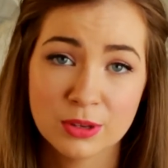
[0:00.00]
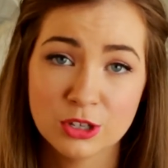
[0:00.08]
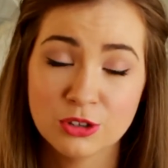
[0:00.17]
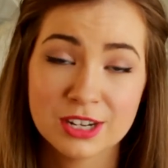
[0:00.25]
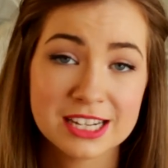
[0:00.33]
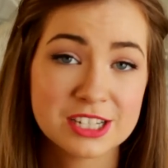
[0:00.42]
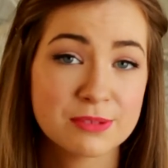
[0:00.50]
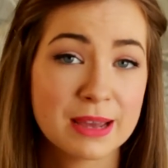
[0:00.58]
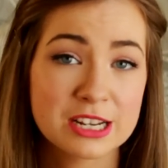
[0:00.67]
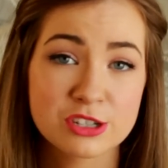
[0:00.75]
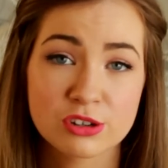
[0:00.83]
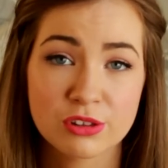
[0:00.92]
need to
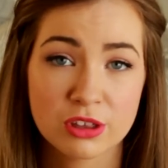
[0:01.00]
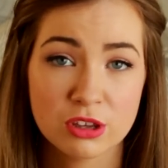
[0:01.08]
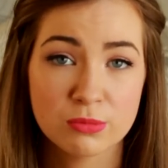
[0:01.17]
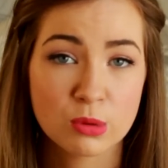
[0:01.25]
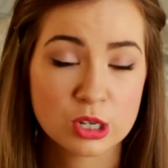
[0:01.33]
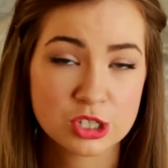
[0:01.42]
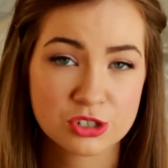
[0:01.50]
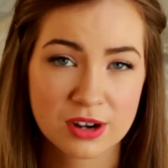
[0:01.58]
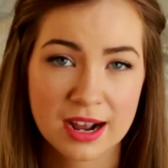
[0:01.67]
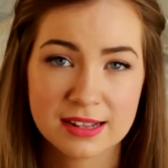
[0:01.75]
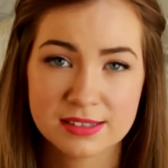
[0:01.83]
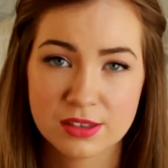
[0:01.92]
make sure that you
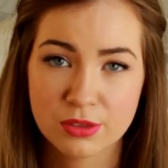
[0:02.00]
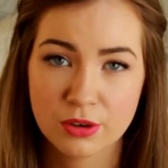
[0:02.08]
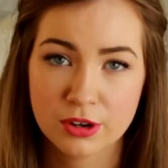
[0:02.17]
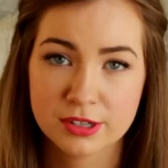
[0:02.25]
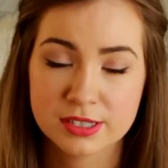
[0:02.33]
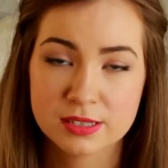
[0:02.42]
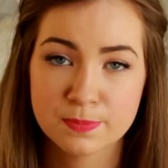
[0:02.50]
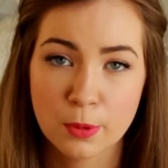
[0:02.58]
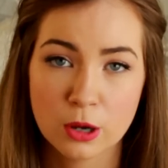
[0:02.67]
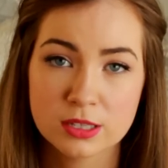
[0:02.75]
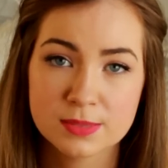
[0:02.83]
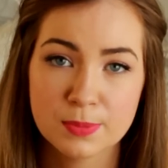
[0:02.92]
moisturize those
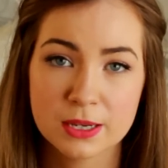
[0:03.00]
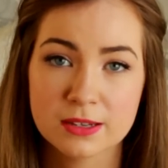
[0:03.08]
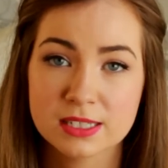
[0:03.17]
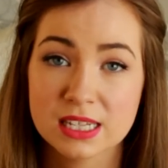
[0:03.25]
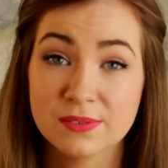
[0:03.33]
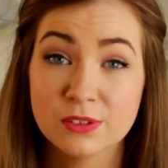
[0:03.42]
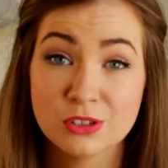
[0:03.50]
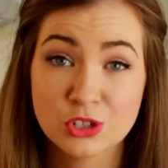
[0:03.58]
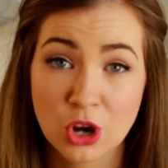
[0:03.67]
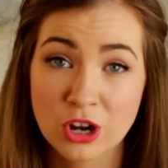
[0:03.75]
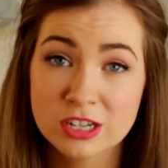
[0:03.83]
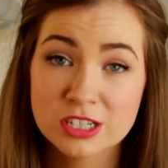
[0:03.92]
spots, because if you
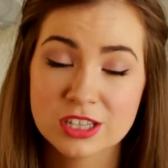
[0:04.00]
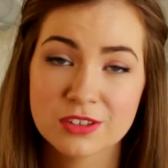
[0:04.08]
don't,